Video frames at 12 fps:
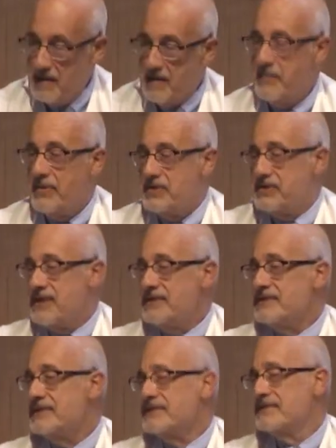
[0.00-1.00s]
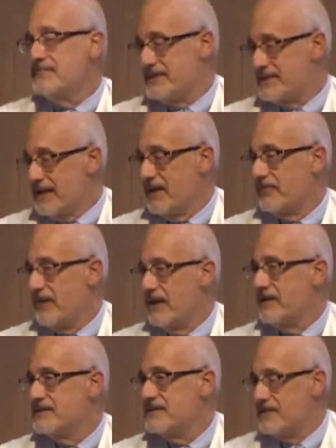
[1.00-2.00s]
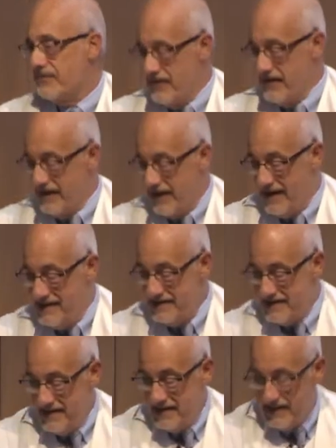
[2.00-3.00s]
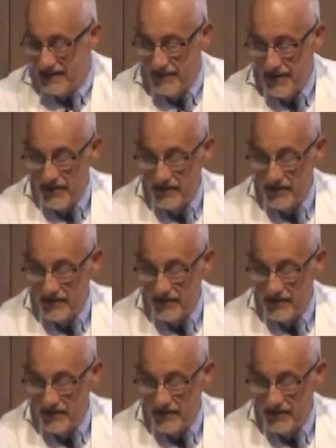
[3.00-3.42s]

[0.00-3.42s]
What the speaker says: But Jesus himself had a different idea about